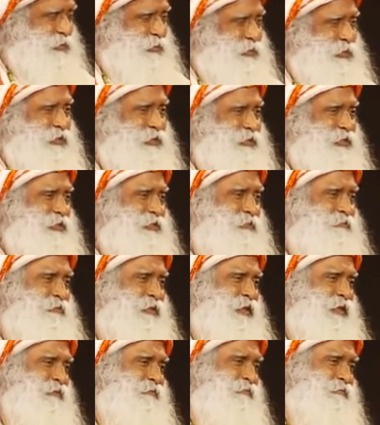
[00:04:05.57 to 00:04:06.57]
only
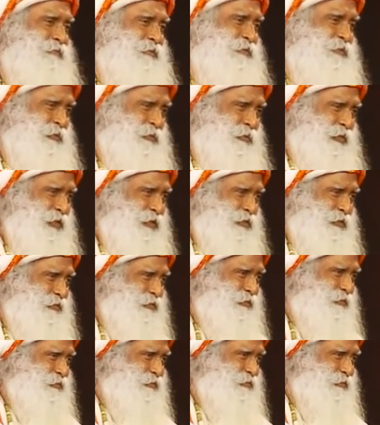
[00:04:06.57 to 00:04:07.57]
35, it's okay.
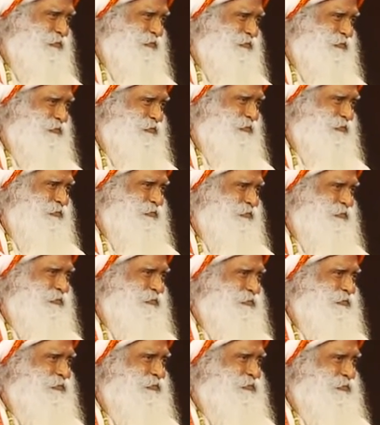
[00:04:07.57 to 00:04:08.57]

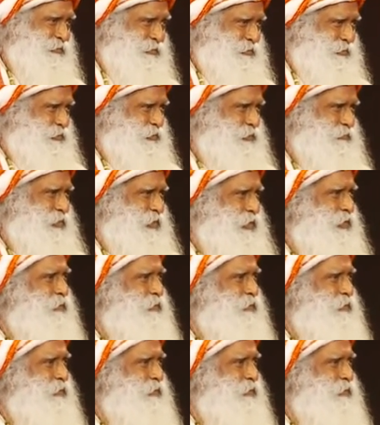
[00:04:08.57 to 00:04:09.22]
This is how I